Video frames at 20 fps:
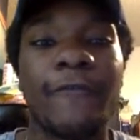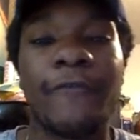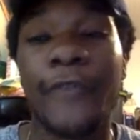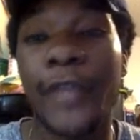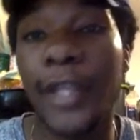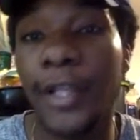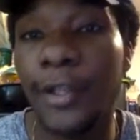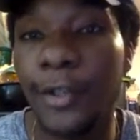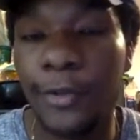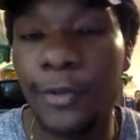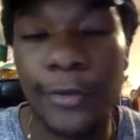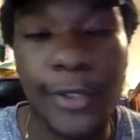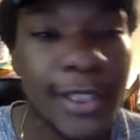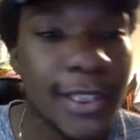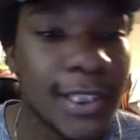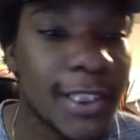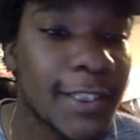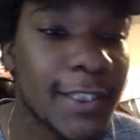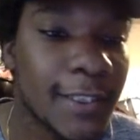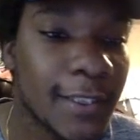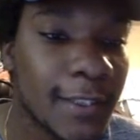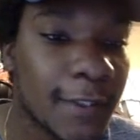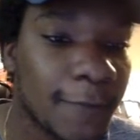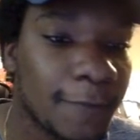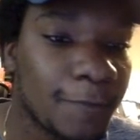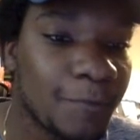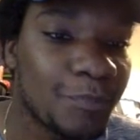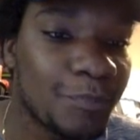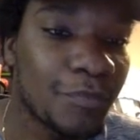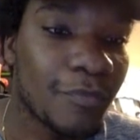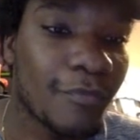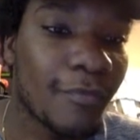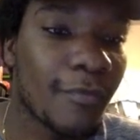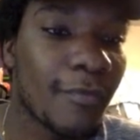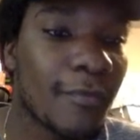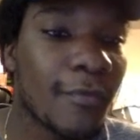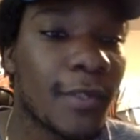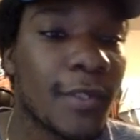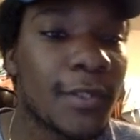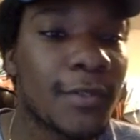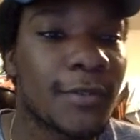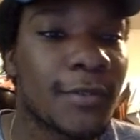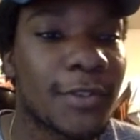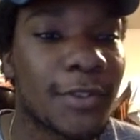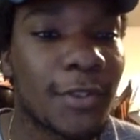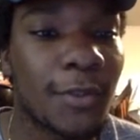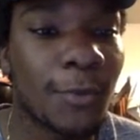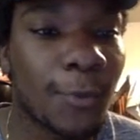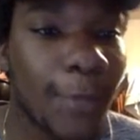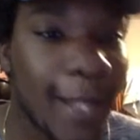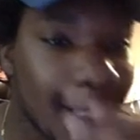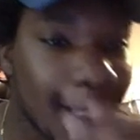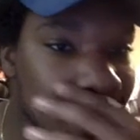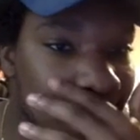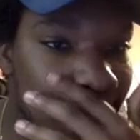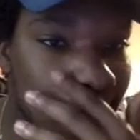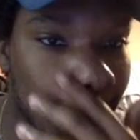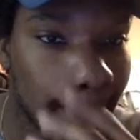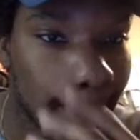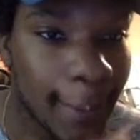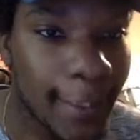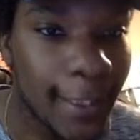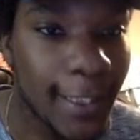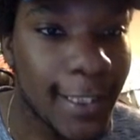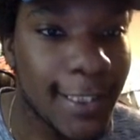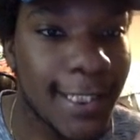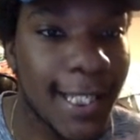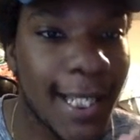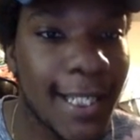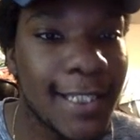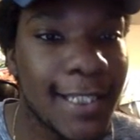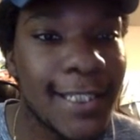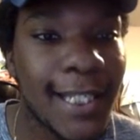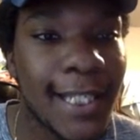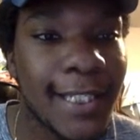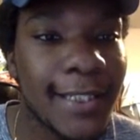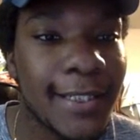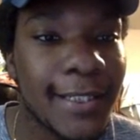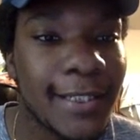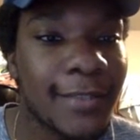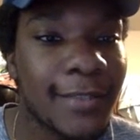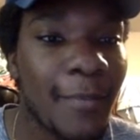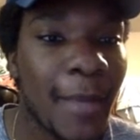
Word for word: Vigorus mm, so racing it's not easy as it looks.